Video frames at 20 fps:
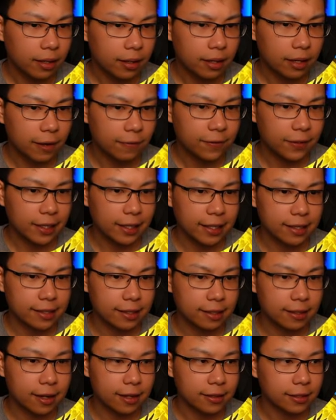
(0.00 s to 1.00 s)
I feel like as a
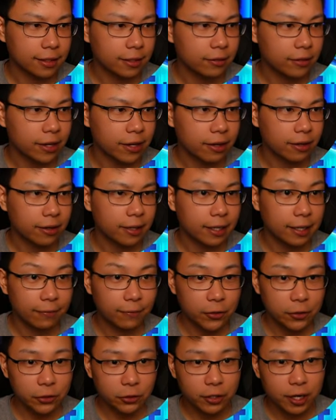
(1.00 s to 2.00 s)
content creator, an
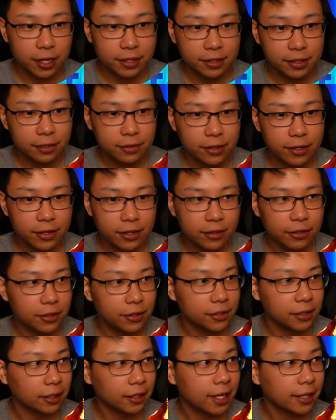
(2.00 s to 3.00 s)
official content creator,
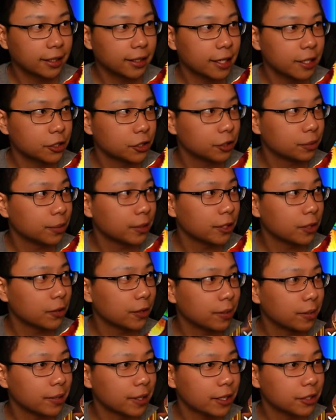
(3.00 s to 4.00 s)
there's a lot that I should be
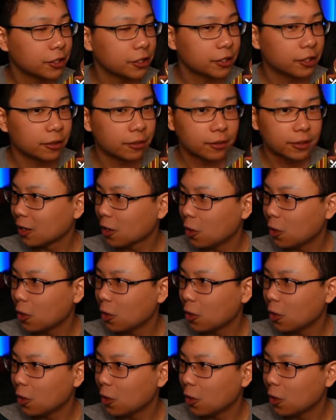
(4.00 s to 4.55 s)
knowing, but I just don't.